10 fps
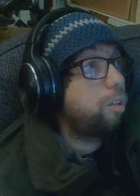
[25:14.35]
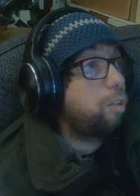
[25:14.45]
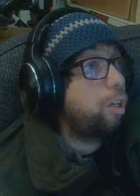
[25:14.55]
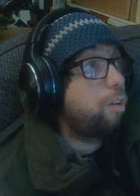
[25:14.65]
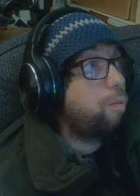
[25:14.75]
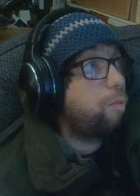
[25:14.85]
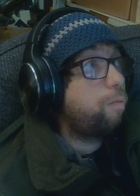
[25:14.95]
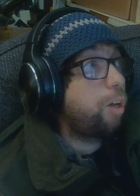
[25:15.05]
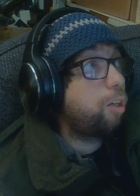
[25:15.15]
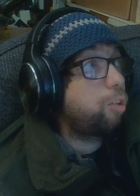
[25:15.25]

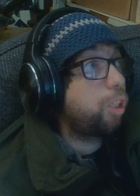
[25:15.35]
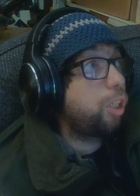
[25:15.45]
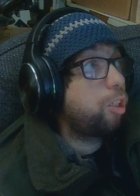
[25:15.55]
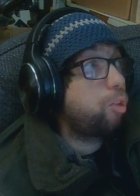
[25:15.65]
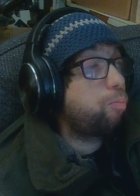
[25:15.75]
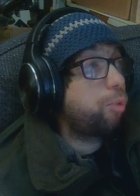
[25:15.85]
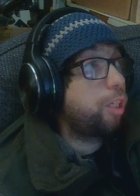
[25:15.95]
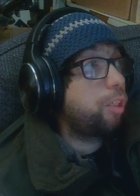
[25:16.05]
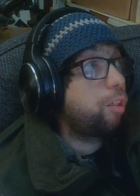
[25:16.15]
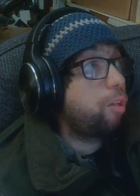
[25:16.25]
10,000
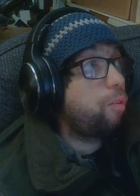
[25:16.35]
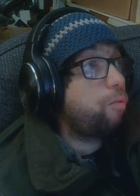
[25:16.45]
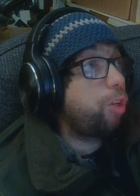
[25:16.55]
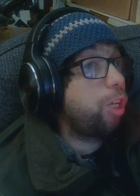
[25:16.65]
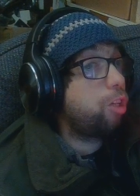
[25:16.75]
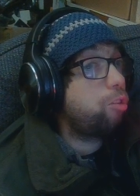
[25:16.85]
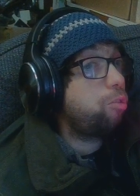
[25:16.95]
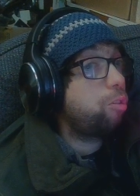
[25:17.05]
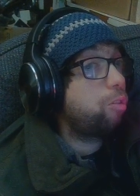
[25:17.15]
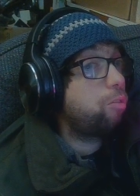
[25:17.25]
plus videos.